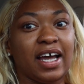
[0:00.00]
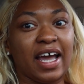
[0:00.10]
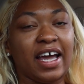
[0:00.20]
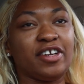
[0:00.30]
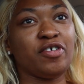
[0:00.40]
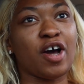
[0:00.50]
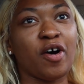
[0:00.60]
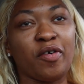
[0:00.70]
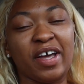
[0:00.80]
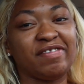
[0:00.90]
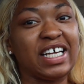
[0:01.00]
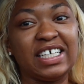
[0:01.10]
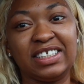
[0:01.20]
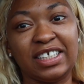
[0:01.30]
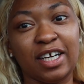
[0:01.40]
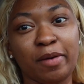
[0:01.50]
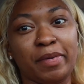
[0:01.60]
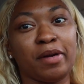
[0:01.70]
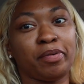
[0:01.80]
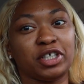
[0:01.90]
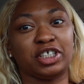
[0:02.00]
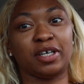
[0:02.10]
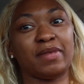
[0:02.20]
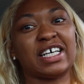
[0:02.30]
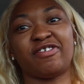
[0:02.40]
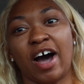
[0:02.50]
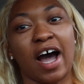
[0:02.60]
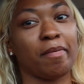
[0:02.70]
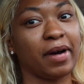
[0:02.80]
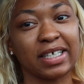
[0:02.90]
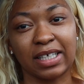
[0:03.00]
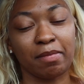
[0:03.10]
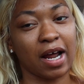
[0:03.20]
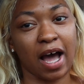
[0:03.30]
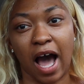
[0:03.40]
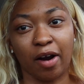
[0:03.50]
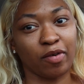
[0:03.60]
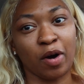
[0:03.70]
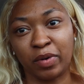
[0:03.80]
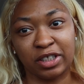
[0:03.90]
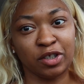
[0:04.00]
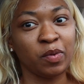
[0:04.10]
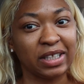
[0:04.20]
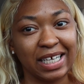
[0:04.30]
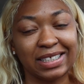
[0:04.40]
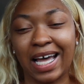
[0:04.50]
And, you know, if these sit up in the push-up, that's fine. Because I don't know what to do with these.